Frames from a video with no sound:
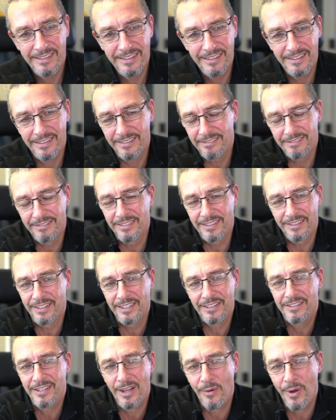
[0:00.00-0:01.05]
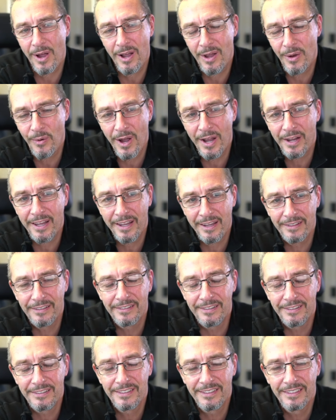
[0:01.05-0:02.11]
And that's how I
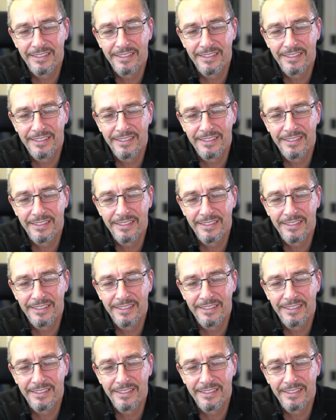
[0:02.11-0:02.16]
handle it.